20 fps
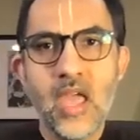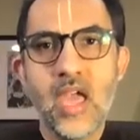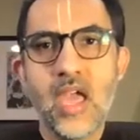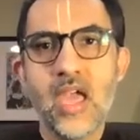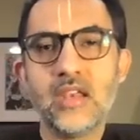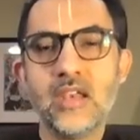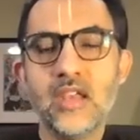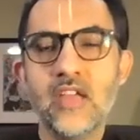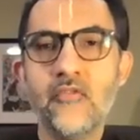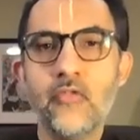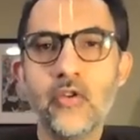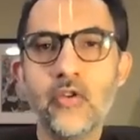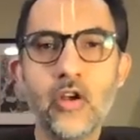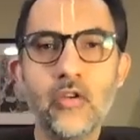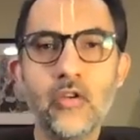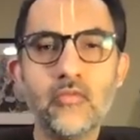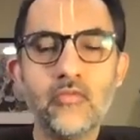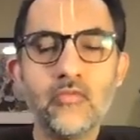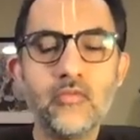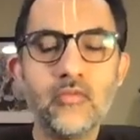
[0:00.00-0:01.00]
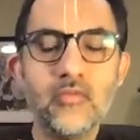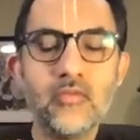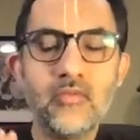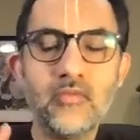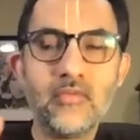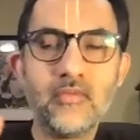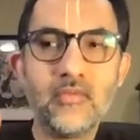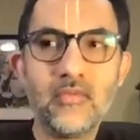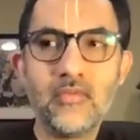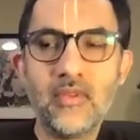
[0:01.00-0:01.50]
And if
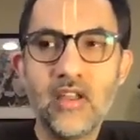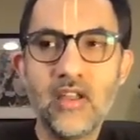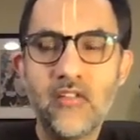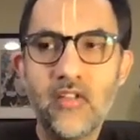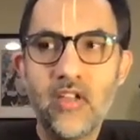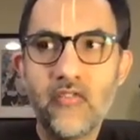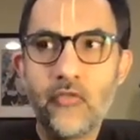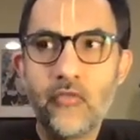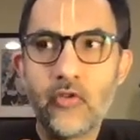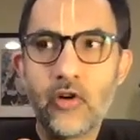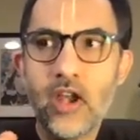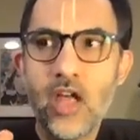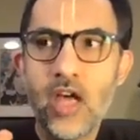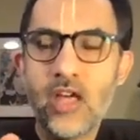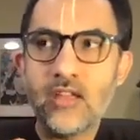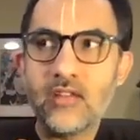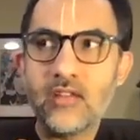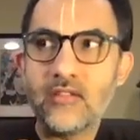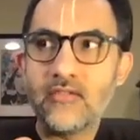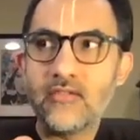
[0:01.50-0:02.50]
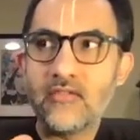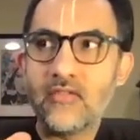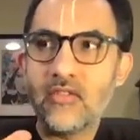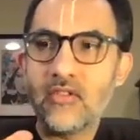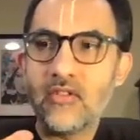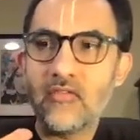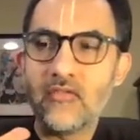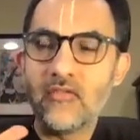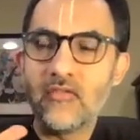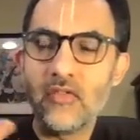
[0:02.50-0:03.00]
we're not
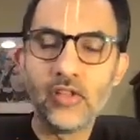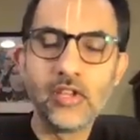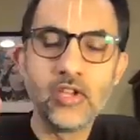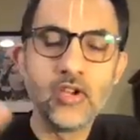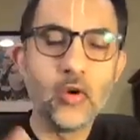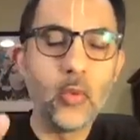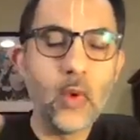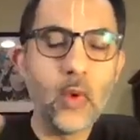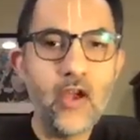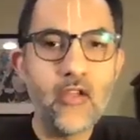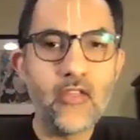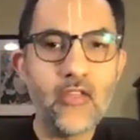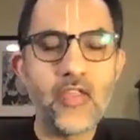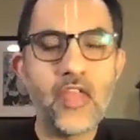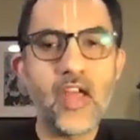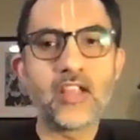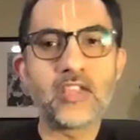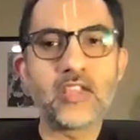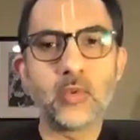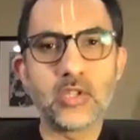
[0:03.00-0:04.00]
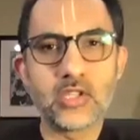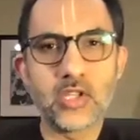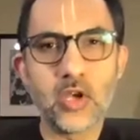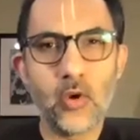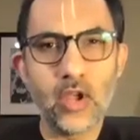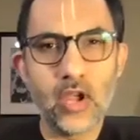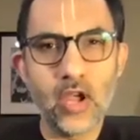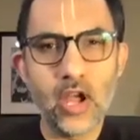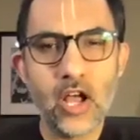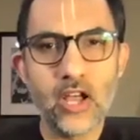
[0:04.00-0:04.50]
fully aware that that's what's
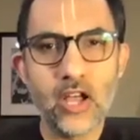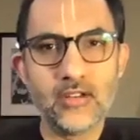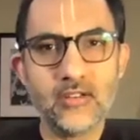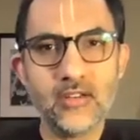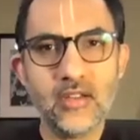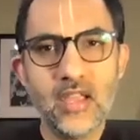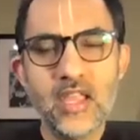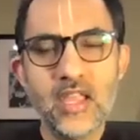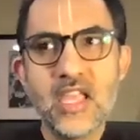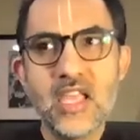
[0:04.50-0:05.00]
going on,